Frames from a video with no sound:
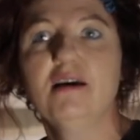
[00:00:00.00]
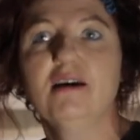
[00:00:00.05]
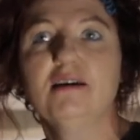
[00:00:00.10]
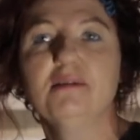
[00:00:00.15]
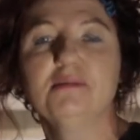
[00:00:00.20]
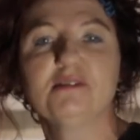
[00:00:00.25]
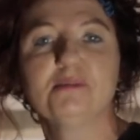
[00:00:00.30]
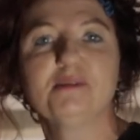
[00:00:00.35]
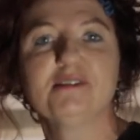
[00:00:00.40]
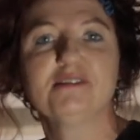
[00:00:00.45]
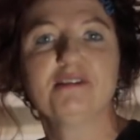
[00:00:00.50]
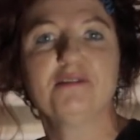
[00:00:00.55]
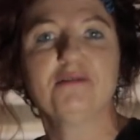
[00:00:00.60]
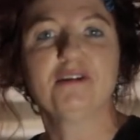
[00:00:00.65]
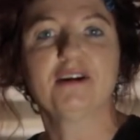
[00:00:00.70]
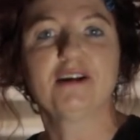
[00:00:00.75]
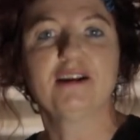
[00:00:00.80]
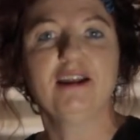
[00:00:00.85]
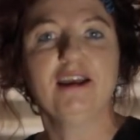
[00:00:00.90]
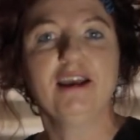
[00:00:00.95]
And
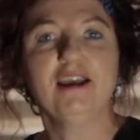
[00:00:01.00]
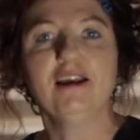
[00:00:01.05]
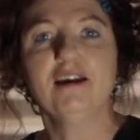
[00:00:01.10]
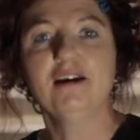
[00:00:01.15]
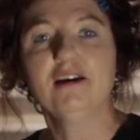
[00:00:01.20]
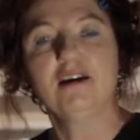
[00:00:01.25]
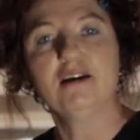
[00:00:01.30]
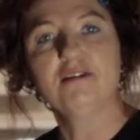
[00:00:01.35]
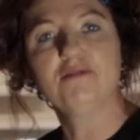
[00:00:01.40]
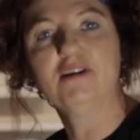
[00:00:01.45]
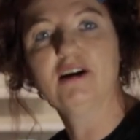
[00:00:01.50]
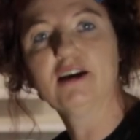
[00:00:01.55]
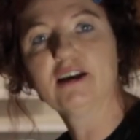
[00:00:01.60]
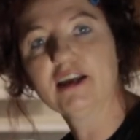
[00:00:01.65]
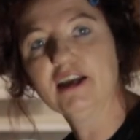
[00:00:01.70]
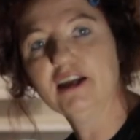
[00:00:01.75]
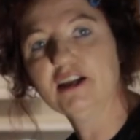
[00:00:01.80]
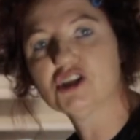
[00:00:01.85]
specifically, if I can